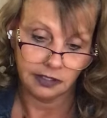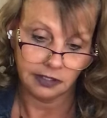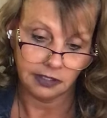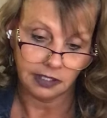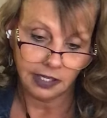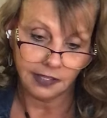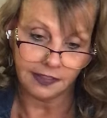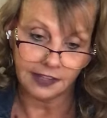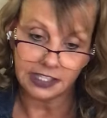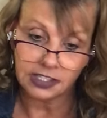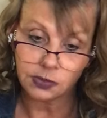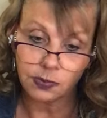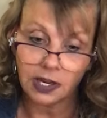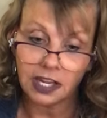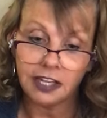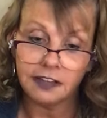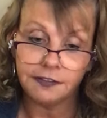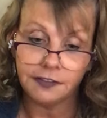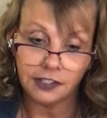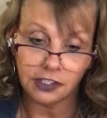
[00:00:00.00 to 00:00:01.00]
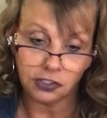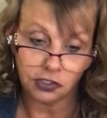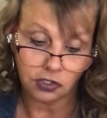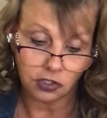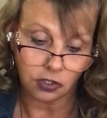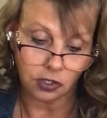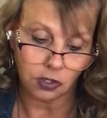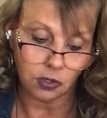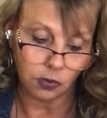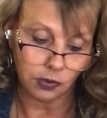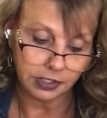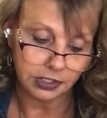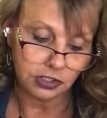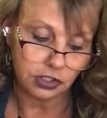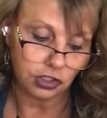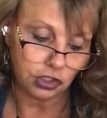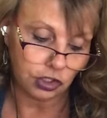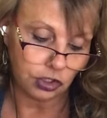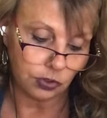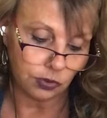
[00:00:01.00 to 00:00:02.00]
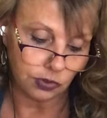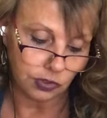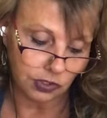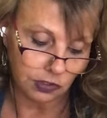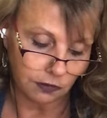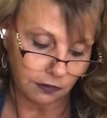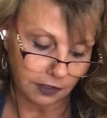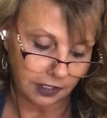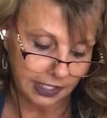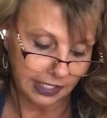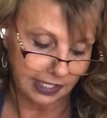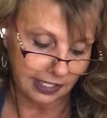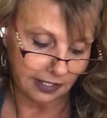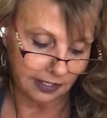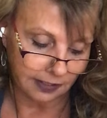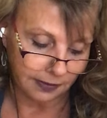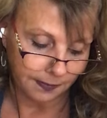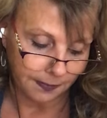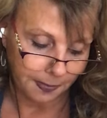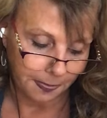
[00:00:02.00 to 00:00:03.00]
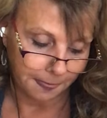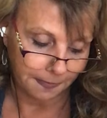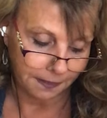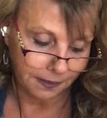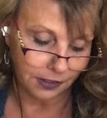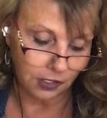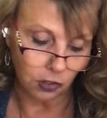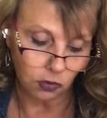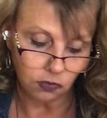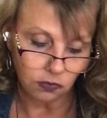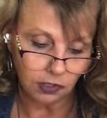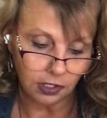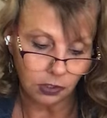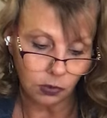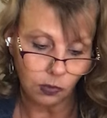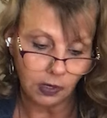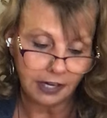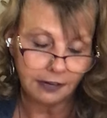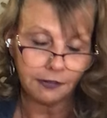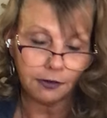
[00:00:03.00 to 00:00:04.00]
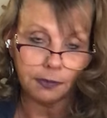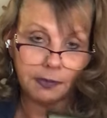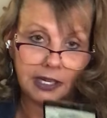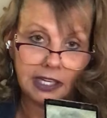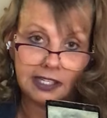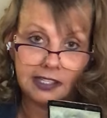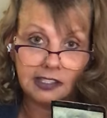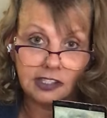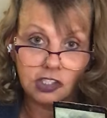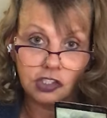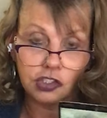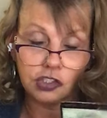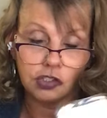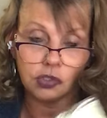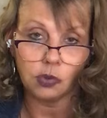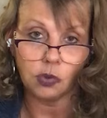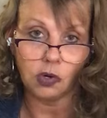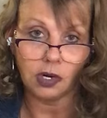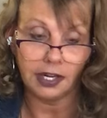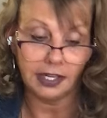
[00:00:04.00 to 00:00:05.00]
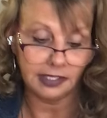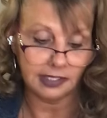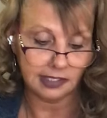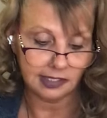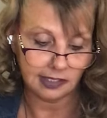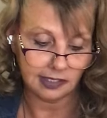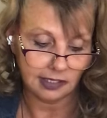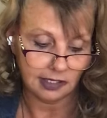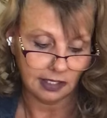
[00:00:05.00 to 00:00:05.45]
And that's why I feel you're going to choose over here. Don't run away from making this choice.